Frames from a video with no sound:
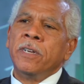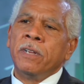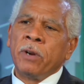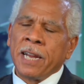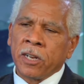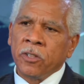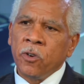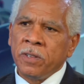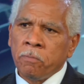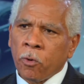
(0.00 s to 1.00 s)
that we
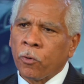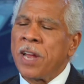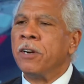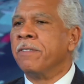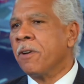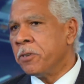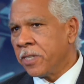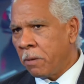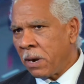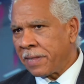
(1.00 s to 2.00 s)
include greater
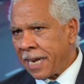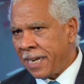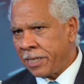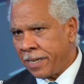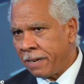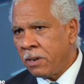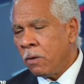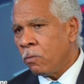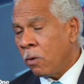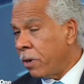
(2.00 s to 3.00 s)
diversity among that initiative.
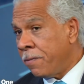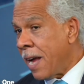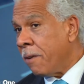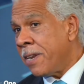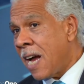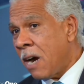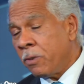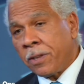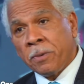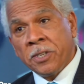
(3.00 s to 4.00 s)
What we found out with
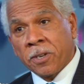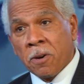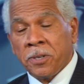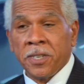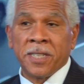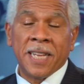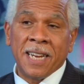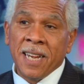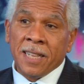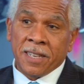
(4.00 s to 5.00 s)
the research is that
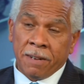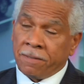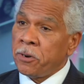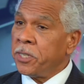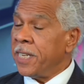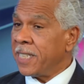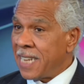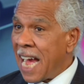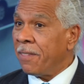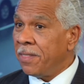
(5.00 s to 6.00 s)
the diversity is
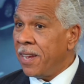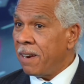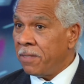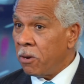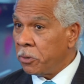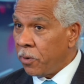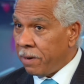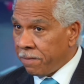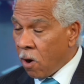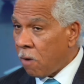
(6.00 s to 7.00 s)
not there of those who are
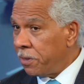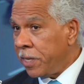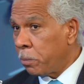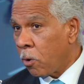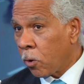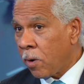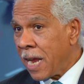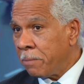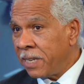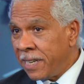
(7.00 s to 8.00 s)
involved with these
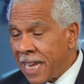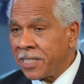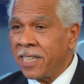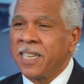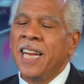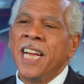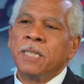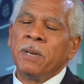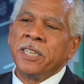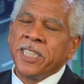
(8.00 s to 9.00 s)
programs. And in essence, it's
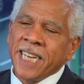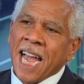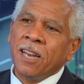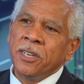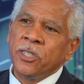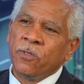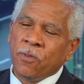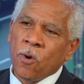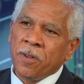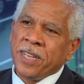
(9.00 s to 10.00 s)
been a challenge
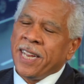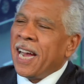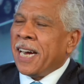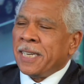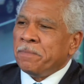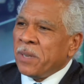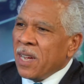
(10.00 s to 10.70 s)
for the